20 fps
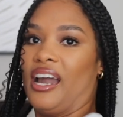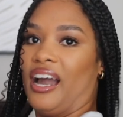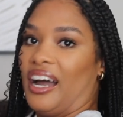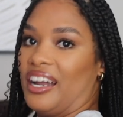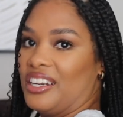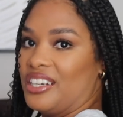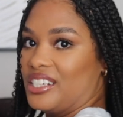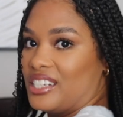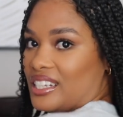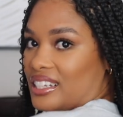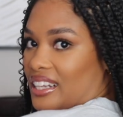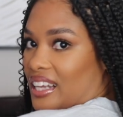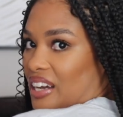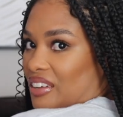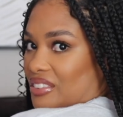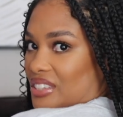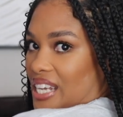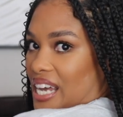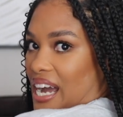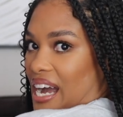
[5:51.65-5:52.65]
I just
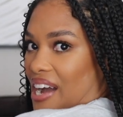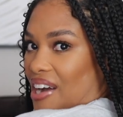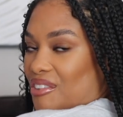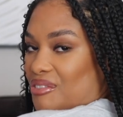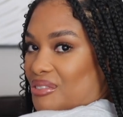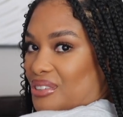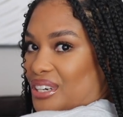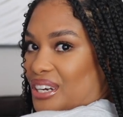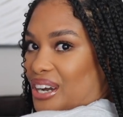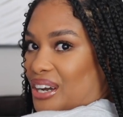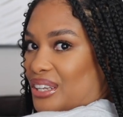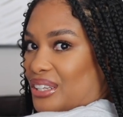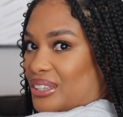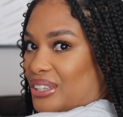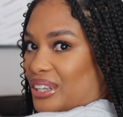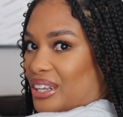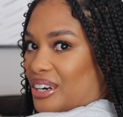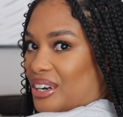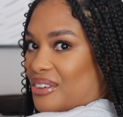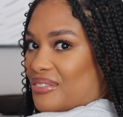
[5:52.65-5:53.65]
love to have me a
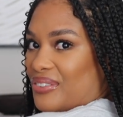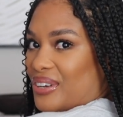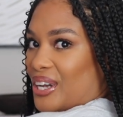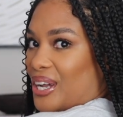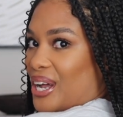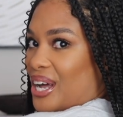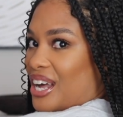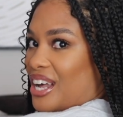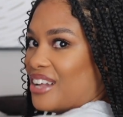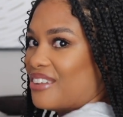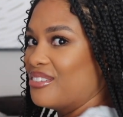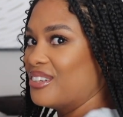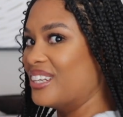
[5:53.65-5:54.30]
little bit of